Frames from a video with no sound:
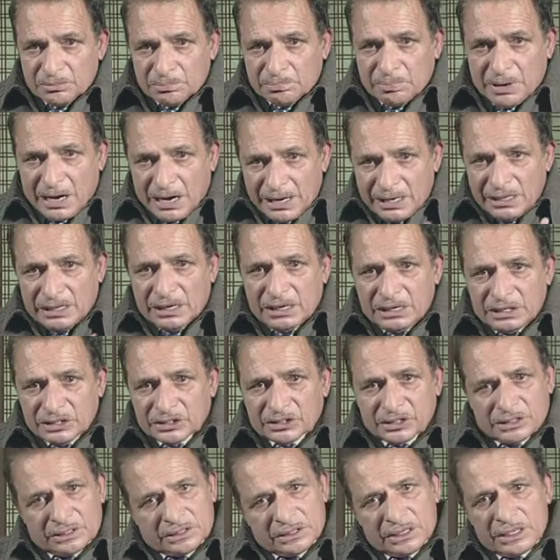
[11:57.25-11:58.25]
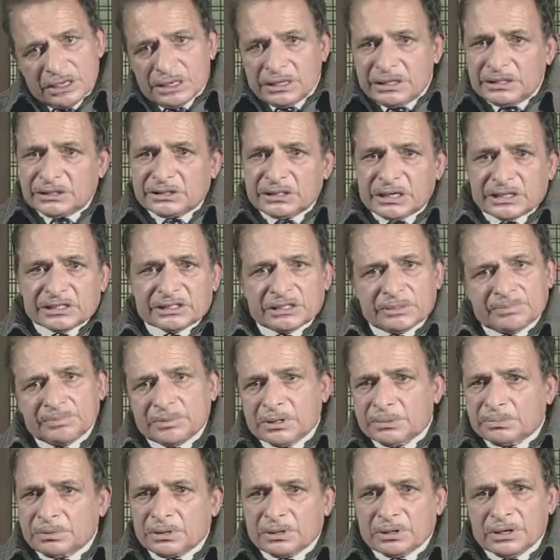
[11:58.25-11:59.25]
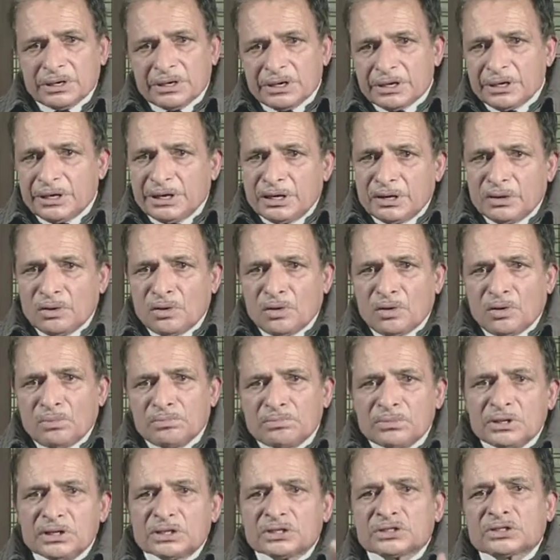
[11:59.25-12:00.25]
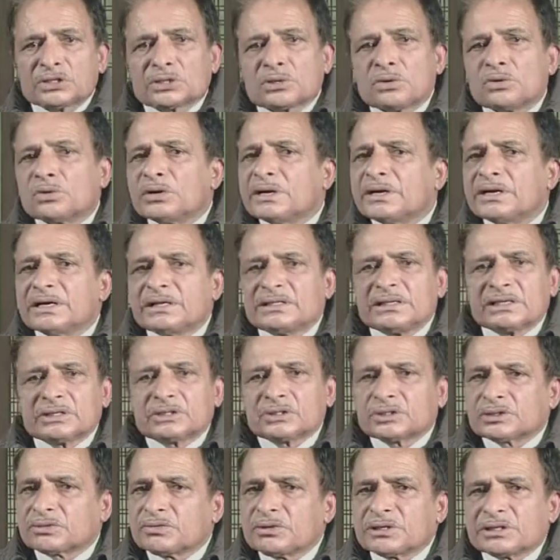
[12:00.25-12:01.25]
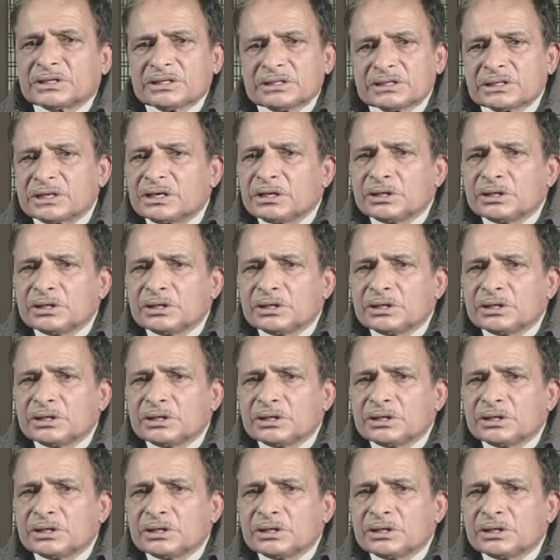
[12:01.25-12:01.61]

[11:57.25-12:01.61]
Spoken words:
by religion is acceptable in home, school and other situations,